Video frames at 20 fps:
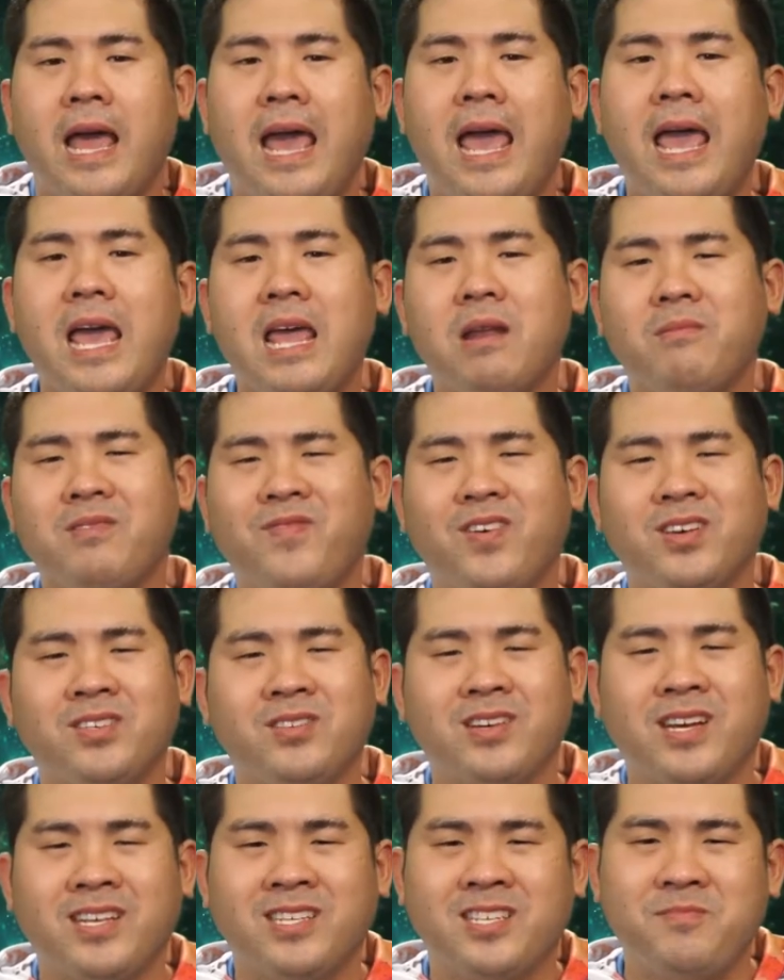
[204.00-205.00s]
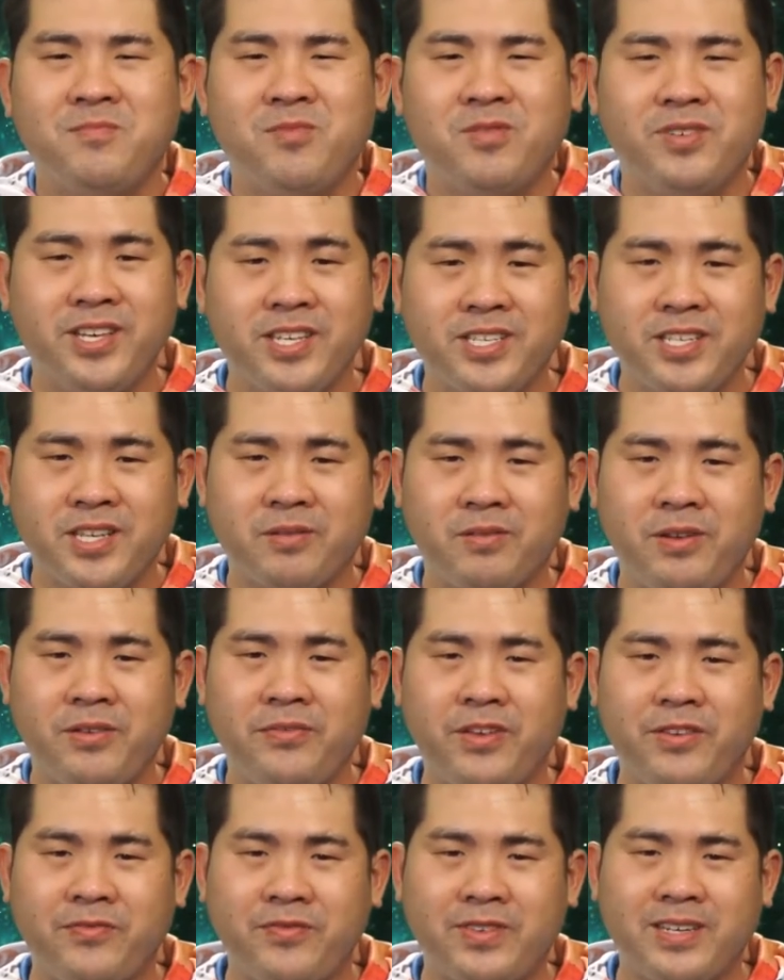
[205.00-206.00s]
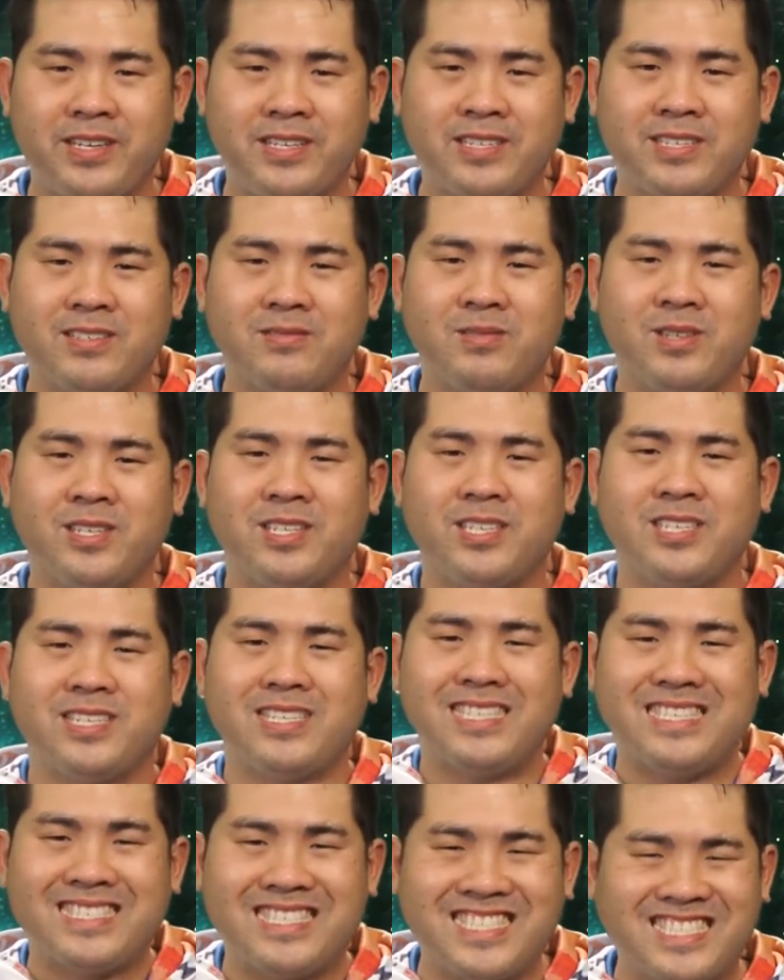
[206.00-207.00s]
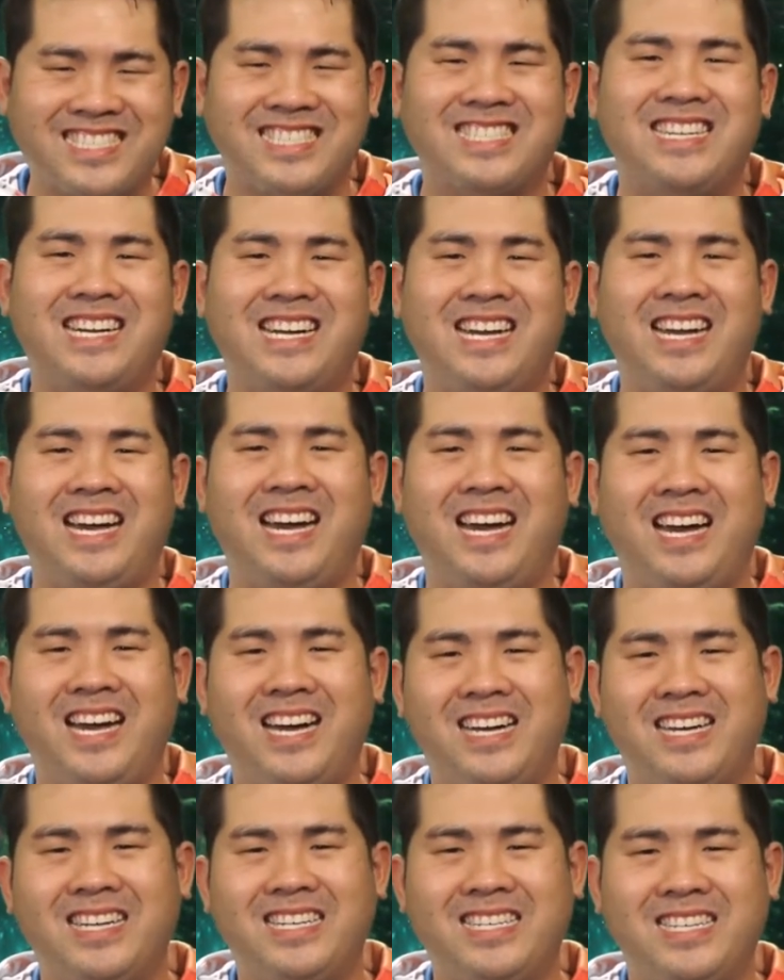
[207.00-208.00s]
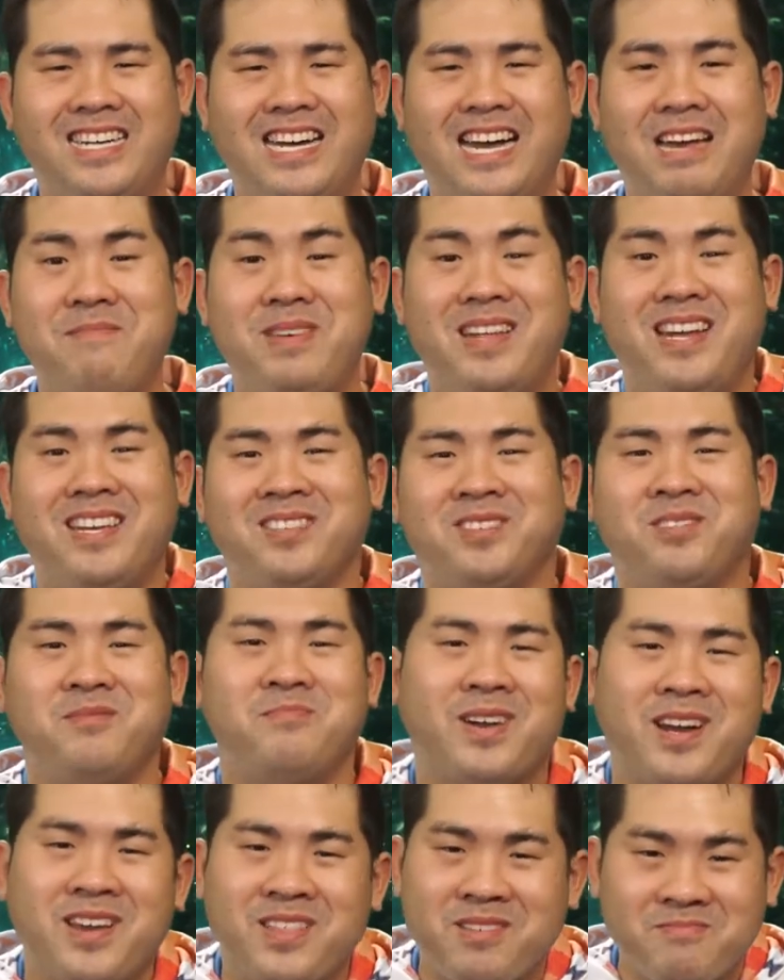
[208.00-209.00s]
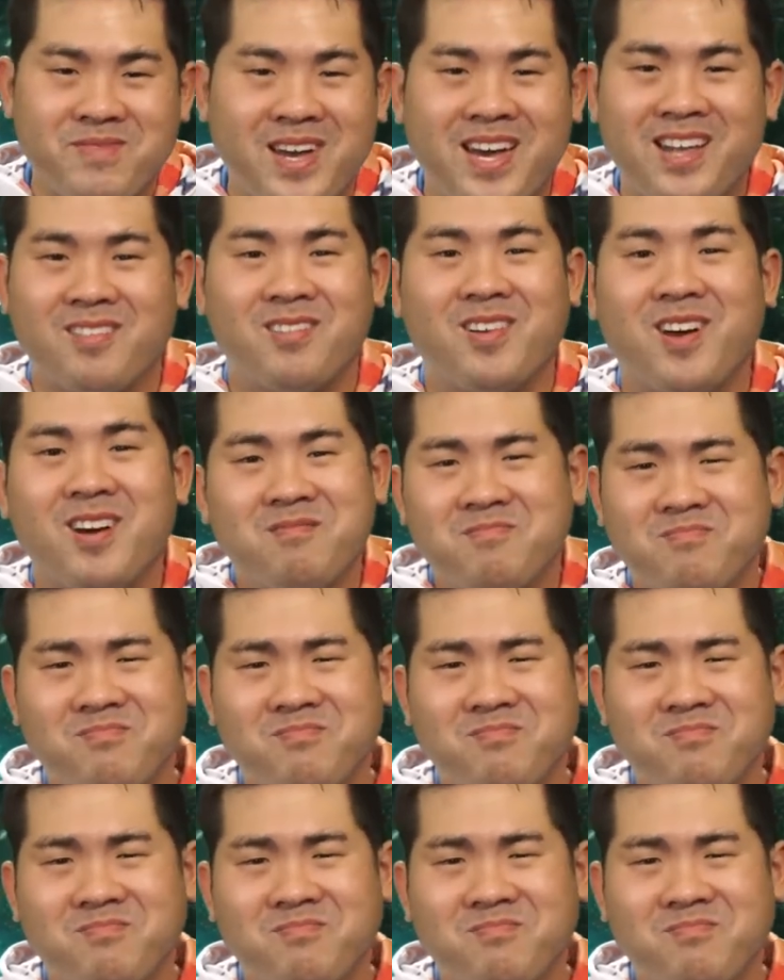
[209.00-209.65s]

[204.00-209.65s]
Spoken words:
And we've also got some more Yeezy 350s, which, I mean, I still buy them, I don't know.